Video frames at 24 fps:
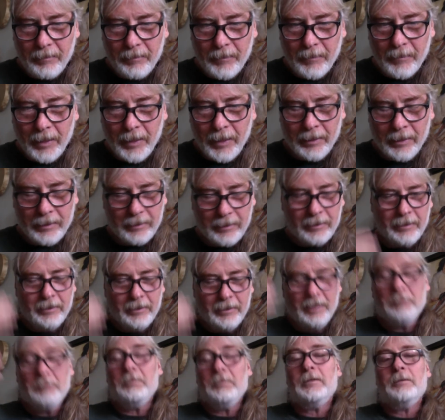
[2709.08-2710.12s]
and you
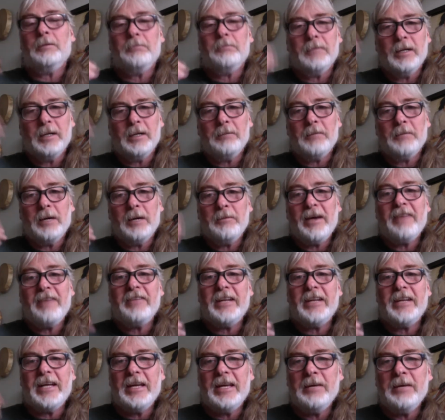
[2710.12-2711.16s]
know, I'm, I'm, I'm
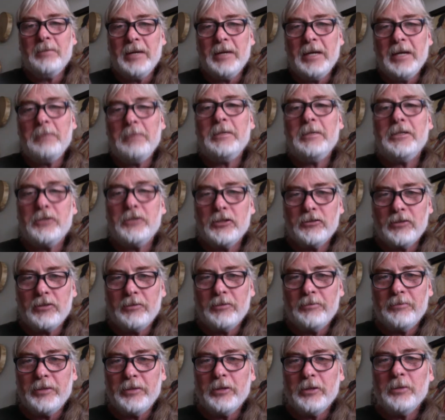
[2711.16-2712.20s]
having Im images
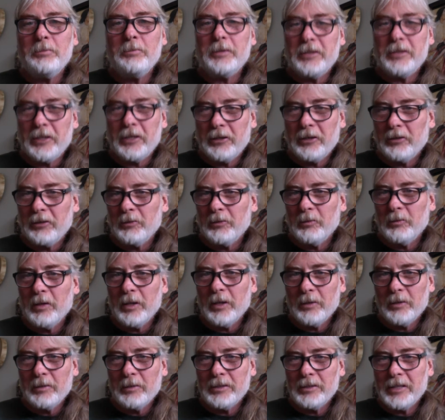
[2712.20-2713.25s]
of your particular
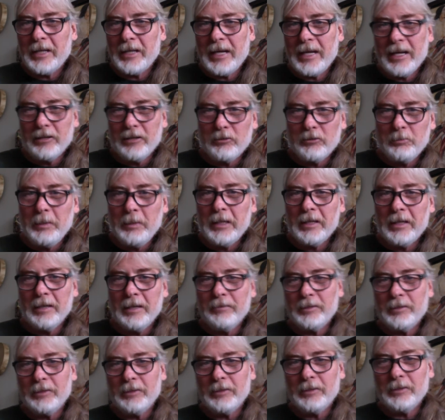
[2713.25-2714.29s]
work, which I can't speak
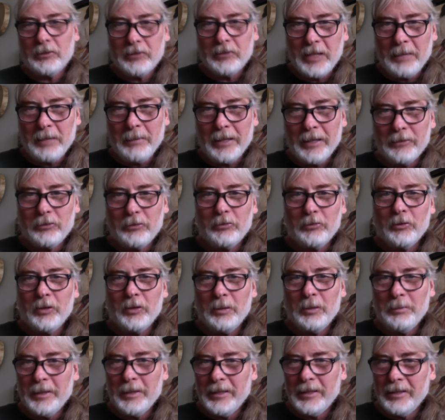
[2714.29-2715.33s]
of because it's not my story,
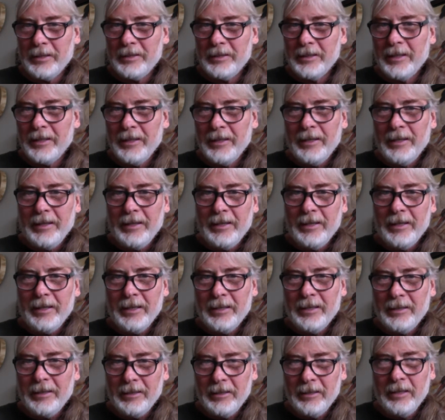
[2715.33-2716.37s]
but it
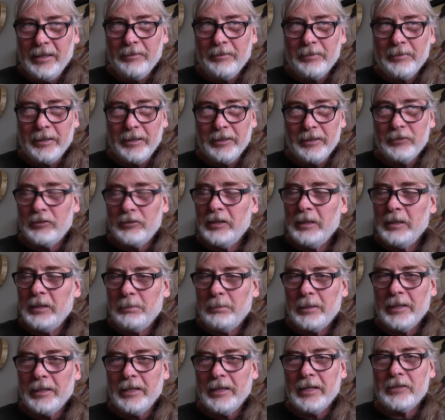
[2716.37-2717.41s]
it definitely this deep
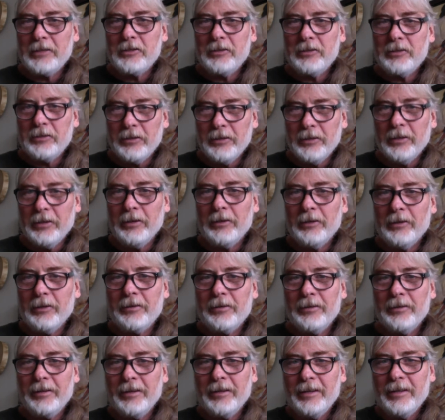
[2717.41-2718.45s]
connection to
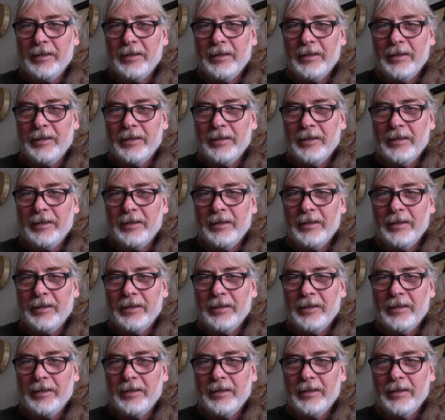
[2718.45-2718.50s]
earth